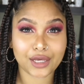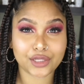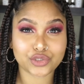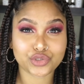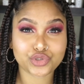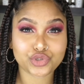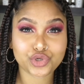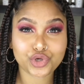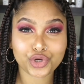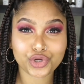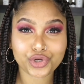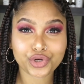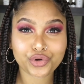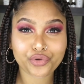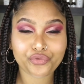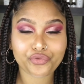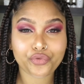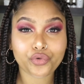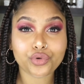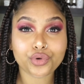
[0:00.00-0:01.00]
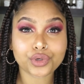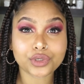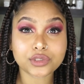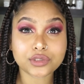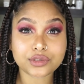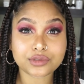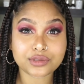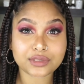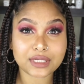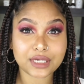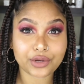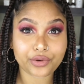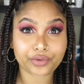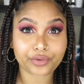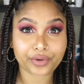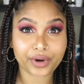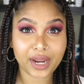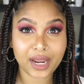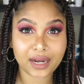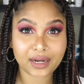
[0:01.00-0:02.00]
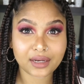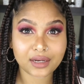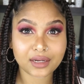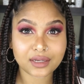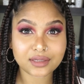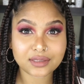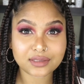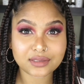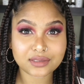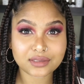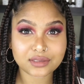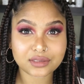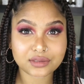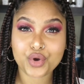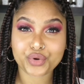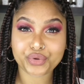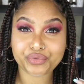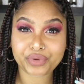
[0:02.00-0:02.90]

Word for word: It's good for reducing redness,